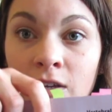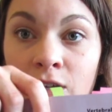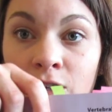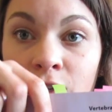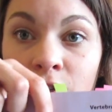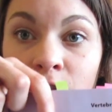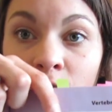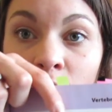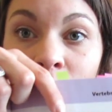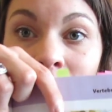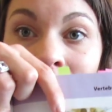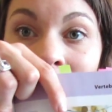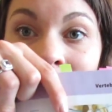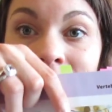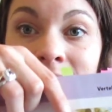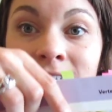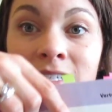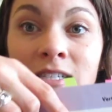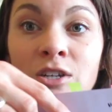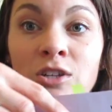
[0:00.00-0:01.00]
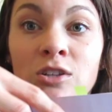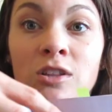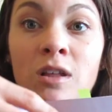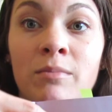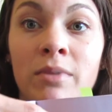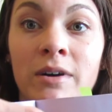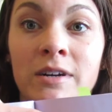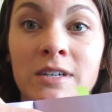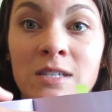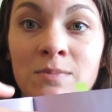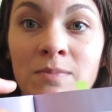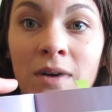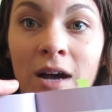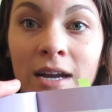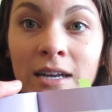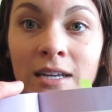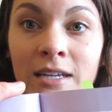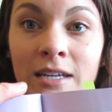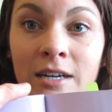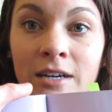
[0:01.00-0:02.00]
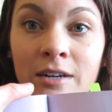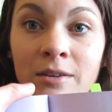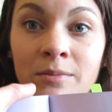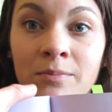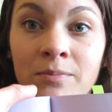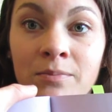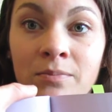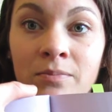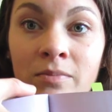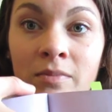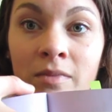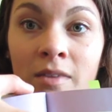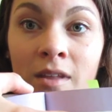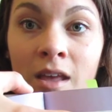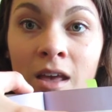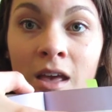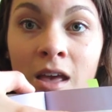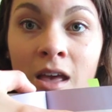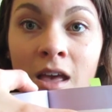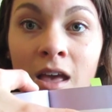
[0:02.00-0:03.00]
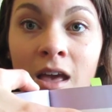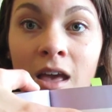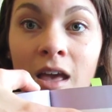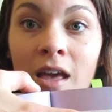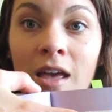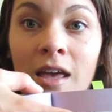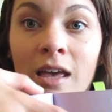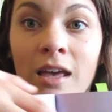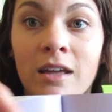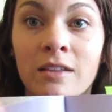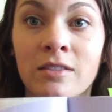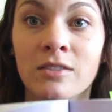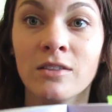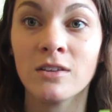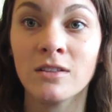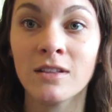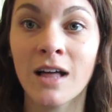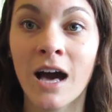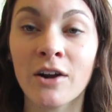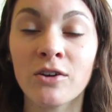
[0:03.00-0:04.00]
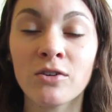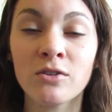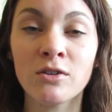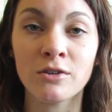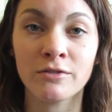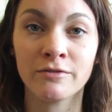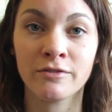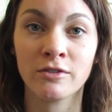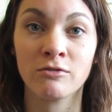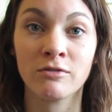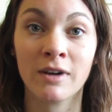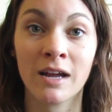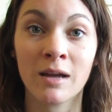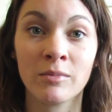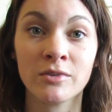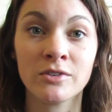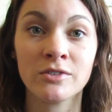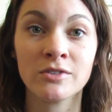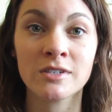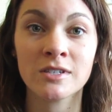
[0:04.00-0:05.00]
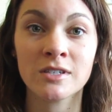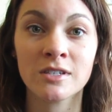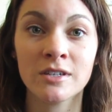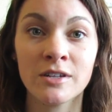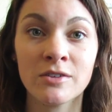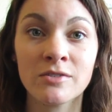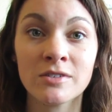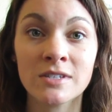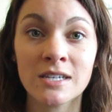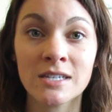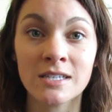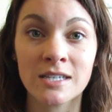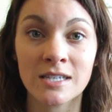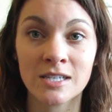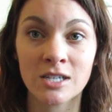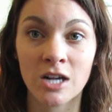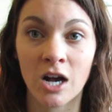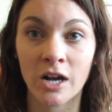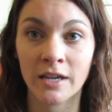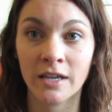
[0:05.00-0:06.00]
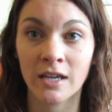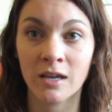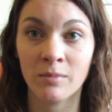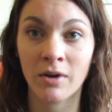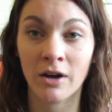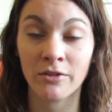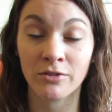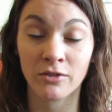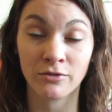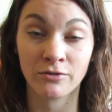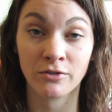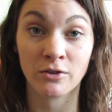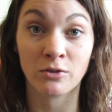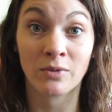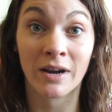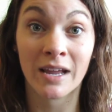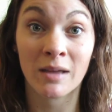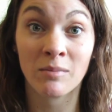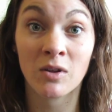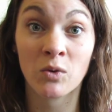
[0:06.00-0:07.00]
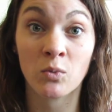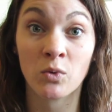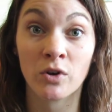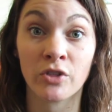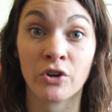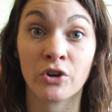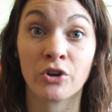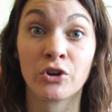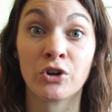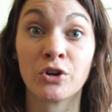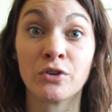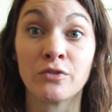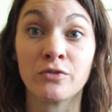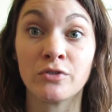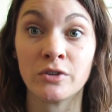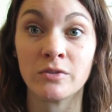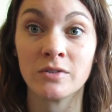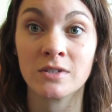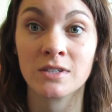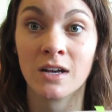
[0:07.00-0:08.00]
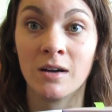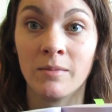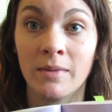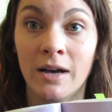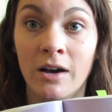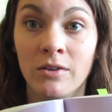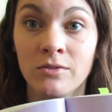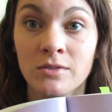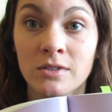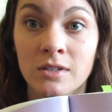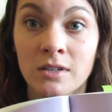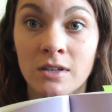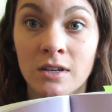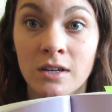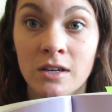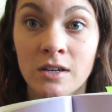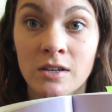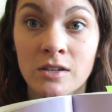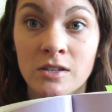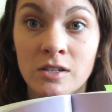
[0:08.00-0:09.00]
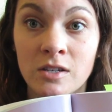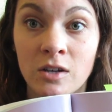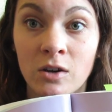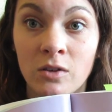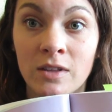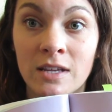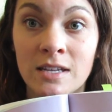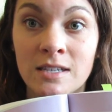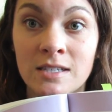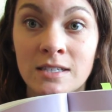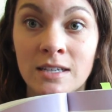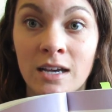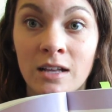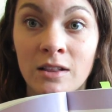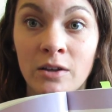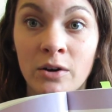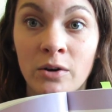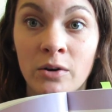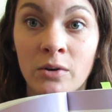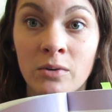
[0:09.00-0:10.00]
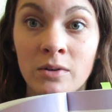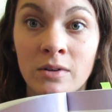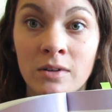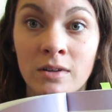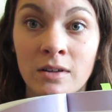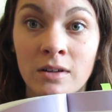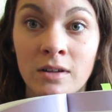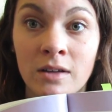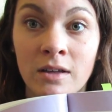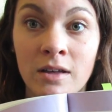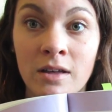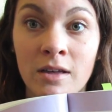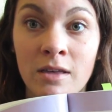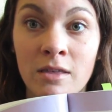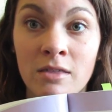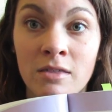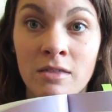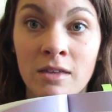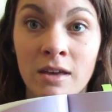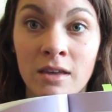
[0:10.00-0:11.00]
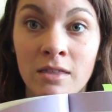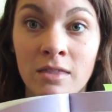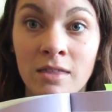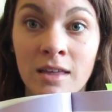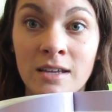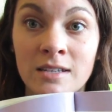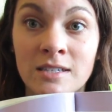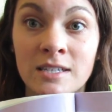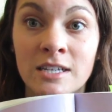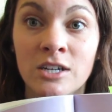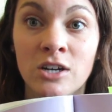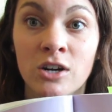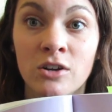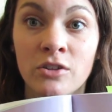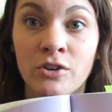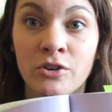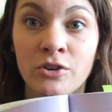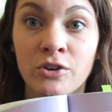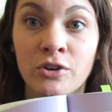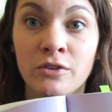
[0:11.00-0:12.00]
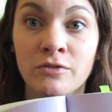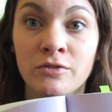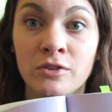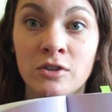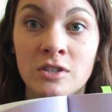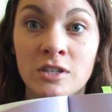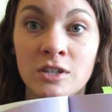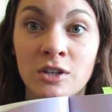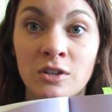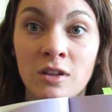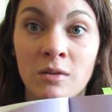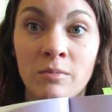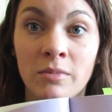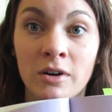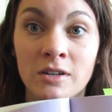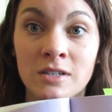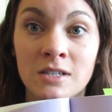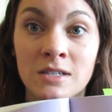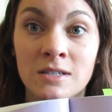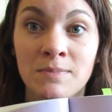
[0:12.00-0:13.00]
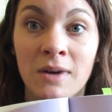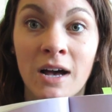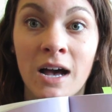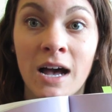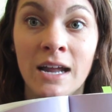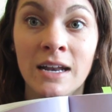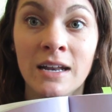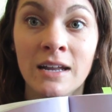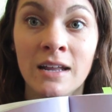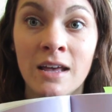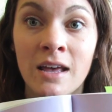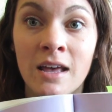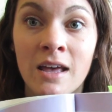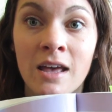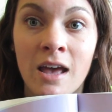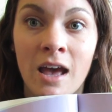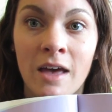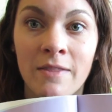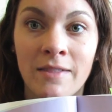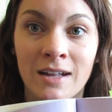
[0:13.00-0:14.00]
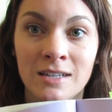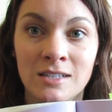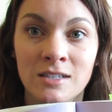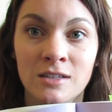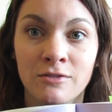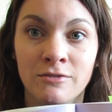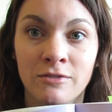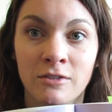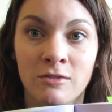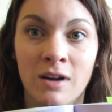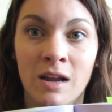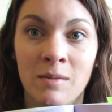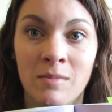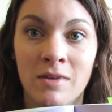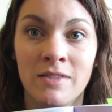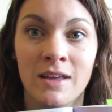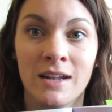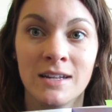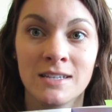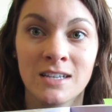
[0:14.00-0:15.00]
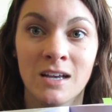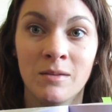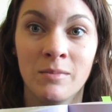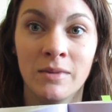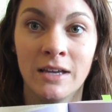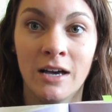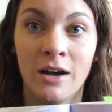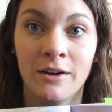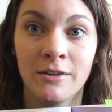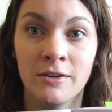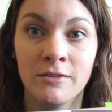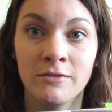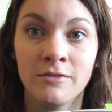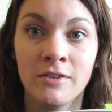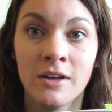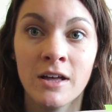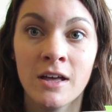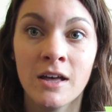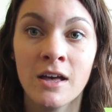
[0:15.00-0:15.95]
your lumbar spine here. And the lateral or foraminal stenosis is talking about the foramen where the nerve roots come out. So these yellow thick things here are the nerve roots in your lumbar spine, and that's the foramen that it's coming out of.